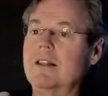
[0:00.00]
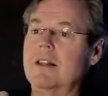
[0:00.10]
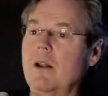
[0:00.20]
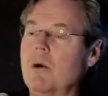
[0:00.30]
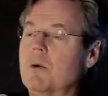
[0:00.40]

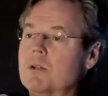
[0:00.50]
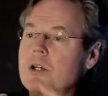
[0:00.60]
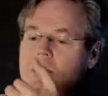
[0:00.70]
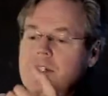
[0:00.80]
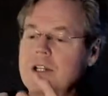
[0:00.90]
that the
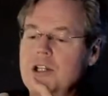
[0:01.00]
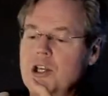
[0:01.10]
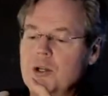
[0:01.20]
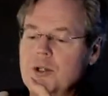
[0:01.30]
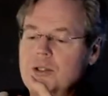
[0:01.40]
local church
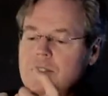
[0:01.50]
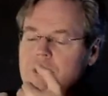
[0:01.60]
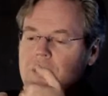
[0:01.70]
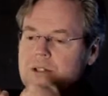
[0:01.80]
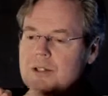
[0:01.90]
can
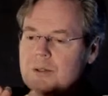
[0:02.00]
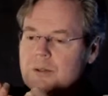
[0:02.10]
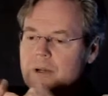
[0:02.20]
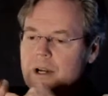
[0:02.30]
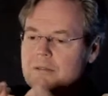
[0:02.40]
use
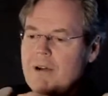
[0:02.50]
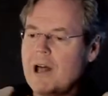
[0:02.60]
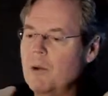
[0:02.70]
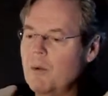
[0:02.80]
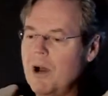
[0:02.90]
to
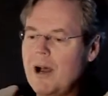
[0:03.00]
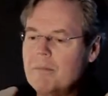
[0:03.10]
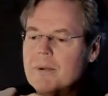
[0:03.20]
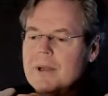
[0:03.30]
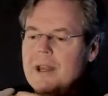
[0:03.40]
follow
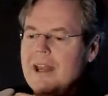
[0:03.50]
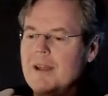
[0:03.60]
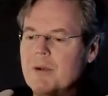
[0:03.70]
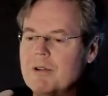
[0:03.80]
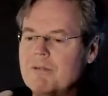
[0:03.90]
up.
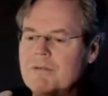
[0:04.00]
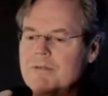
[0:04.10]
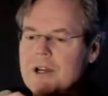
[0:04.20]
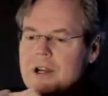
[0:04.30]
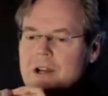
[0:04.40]
And
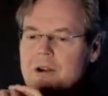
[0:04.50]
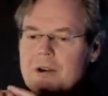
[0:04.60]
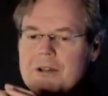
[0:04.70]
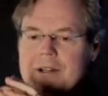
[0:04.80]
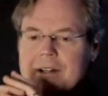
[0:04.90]
we've
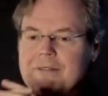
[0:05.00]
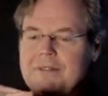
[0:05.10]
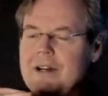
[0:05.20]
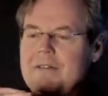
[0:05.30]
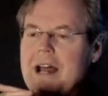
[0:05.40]
heard
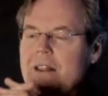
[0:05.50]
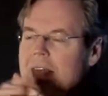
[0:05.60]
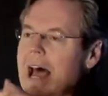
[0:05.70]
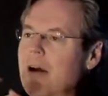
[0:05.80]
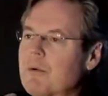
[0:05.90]
of
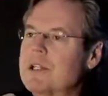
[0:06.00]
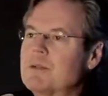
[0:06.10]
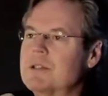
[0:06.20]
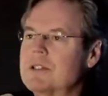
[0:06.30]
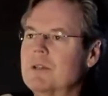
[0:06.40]
how the
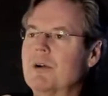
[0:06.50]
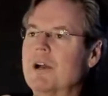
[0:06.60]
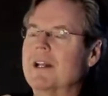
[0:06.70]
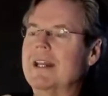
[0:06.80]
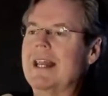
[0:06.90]
outreach was
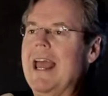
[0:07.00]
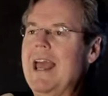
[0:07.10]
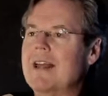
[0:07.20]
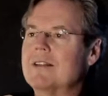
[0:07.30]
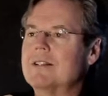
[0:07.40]
so greatly
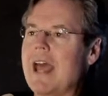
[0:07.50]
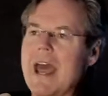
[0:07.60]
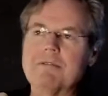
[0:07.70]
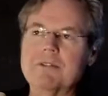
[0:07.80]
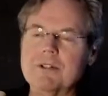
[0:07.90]

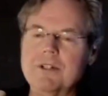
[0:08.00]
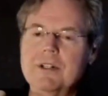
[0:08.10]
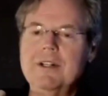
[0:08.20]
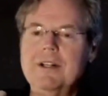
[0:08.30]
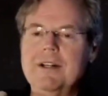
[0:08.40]
enhanced after,
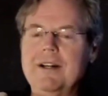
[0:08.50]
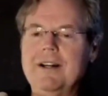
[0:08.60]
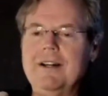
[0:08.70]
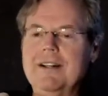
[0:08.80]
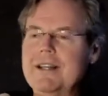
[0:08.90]

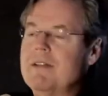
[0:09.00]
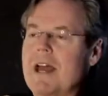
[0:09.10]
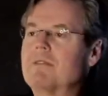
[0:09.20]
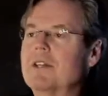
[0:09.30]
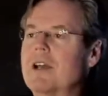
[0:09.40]

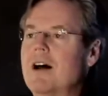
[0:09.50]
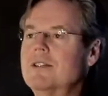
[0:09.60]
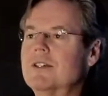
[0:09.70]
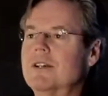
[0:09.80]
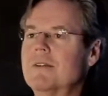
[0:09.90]
even after the
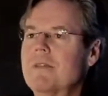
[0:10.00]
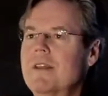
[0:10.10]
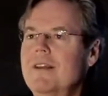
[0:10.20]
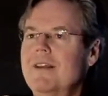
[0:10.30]
concert.